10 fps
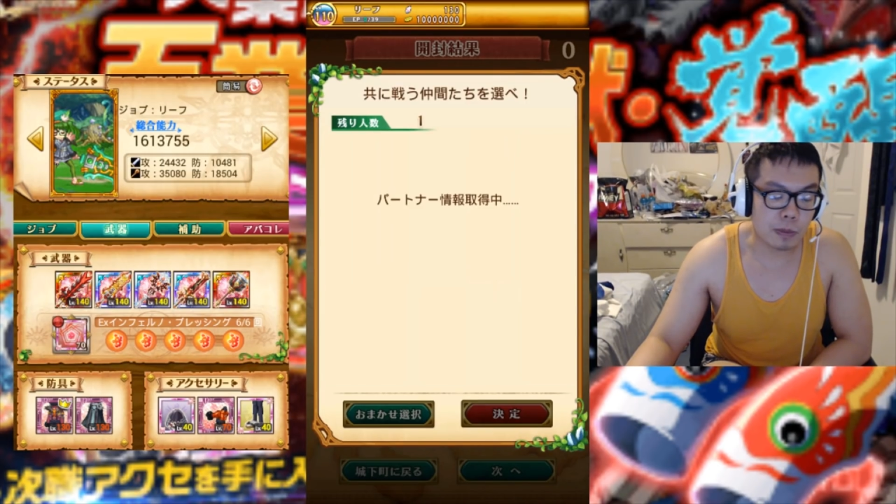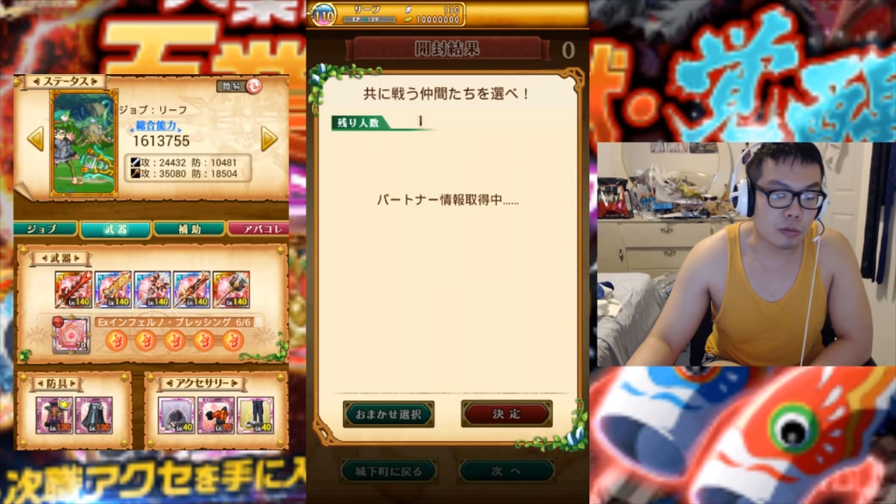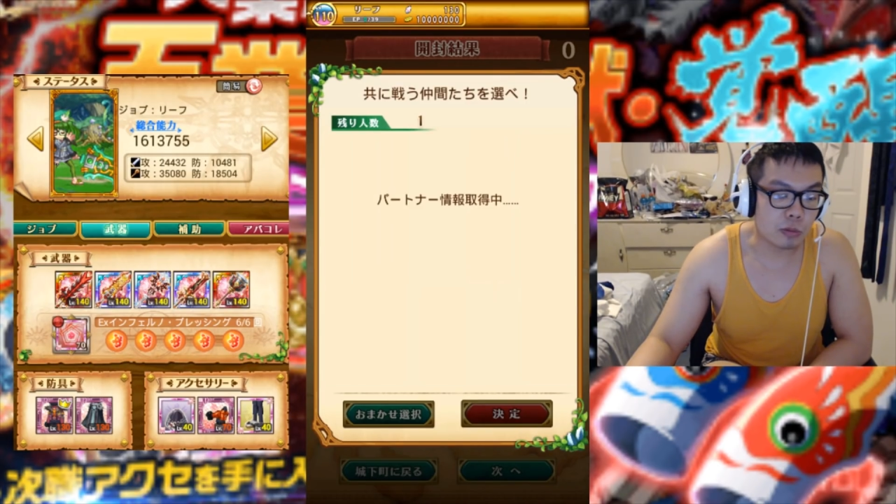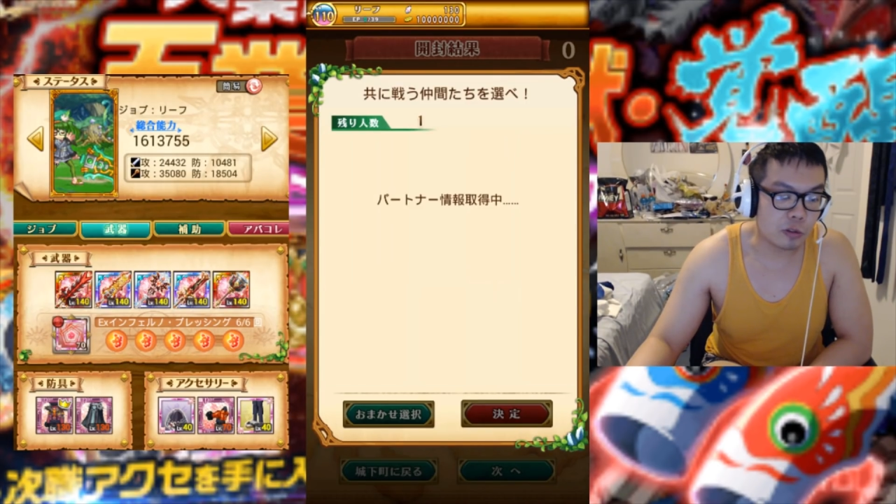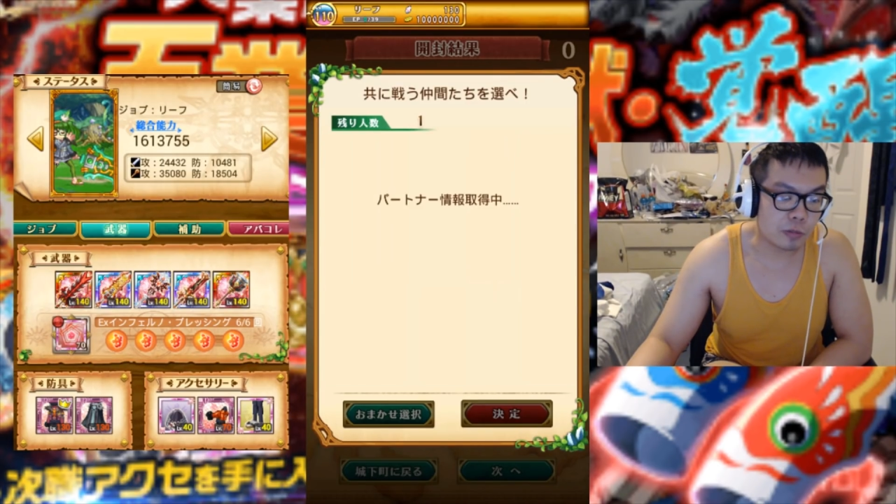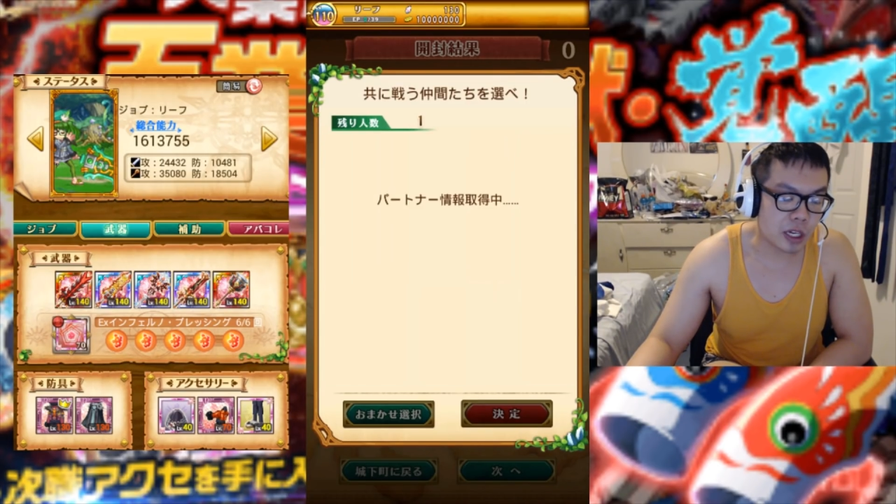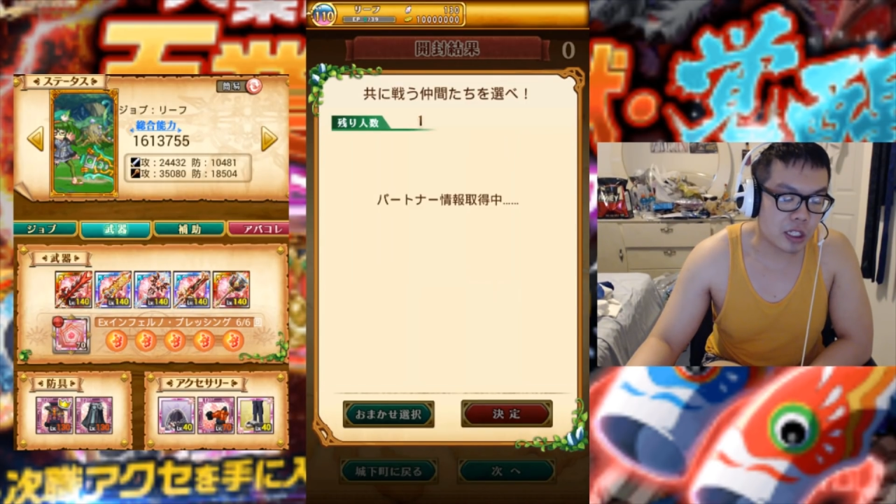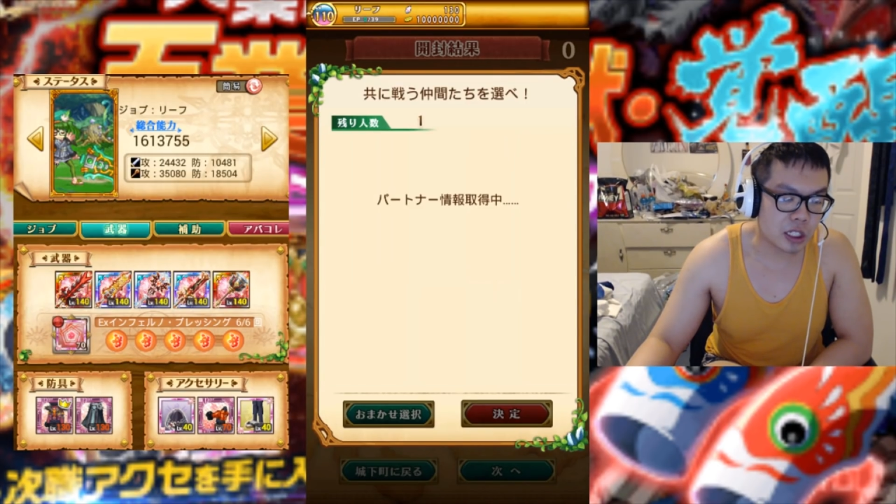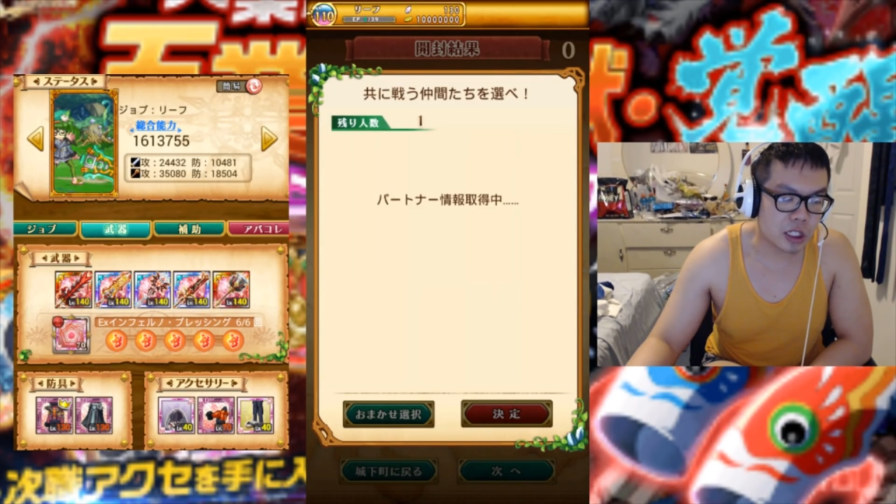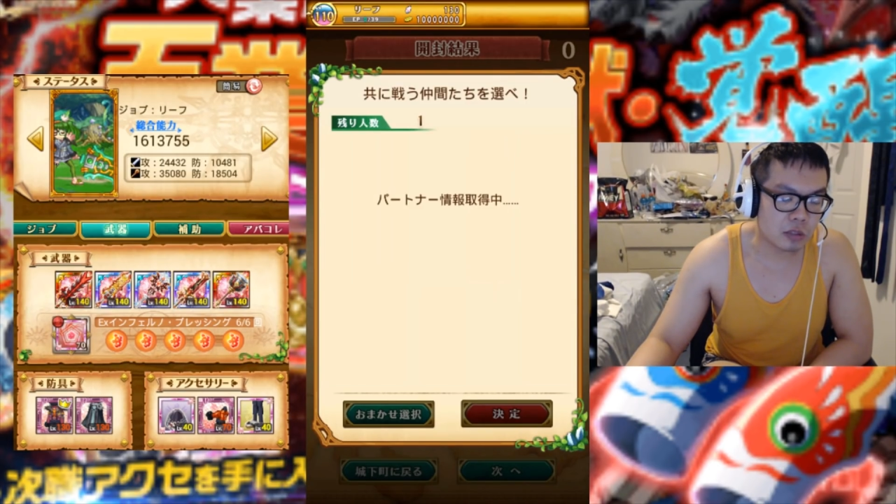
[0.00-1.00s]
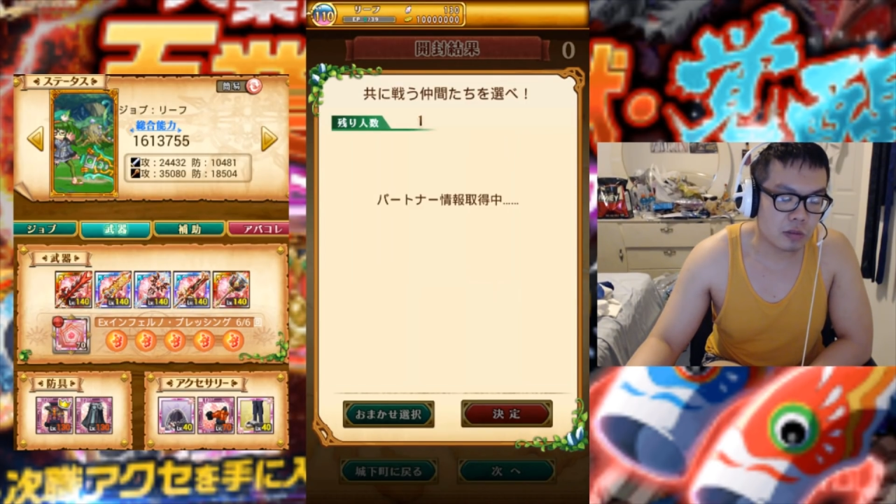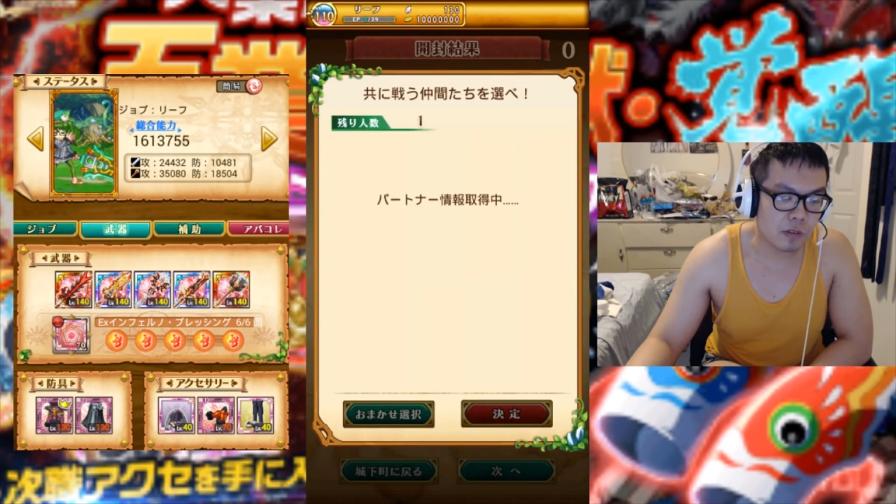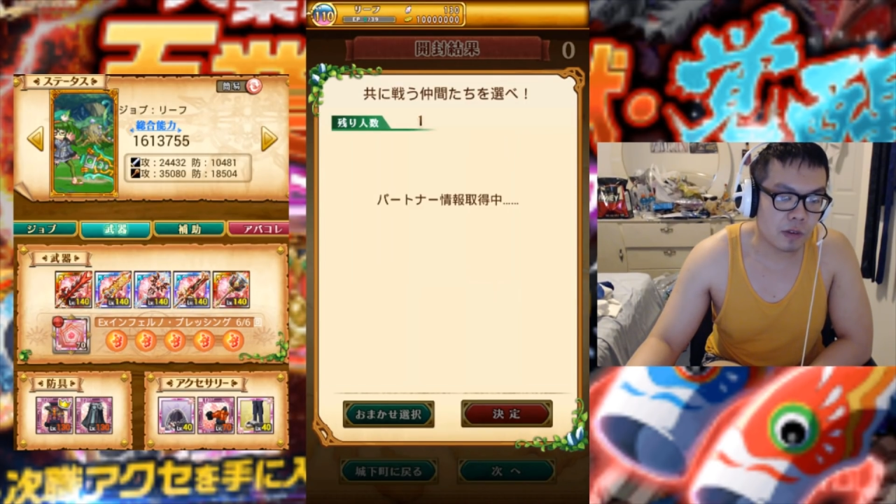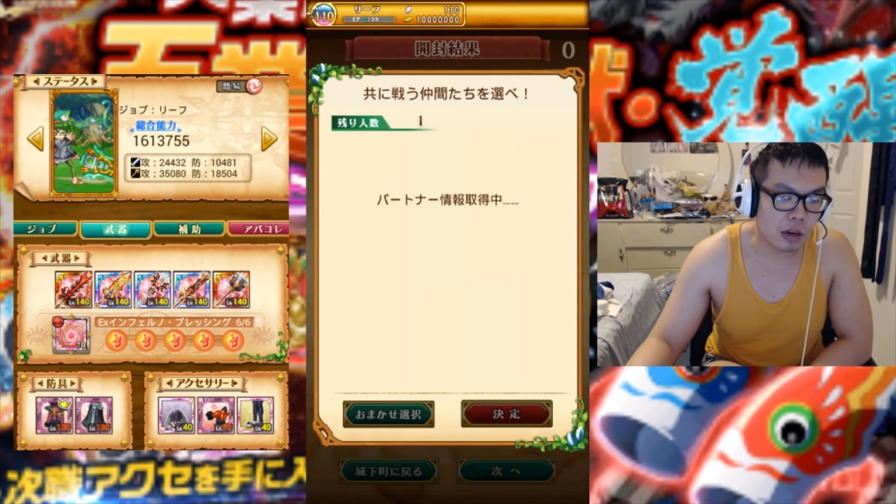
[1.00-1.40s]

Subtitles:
be removed by extinction wave.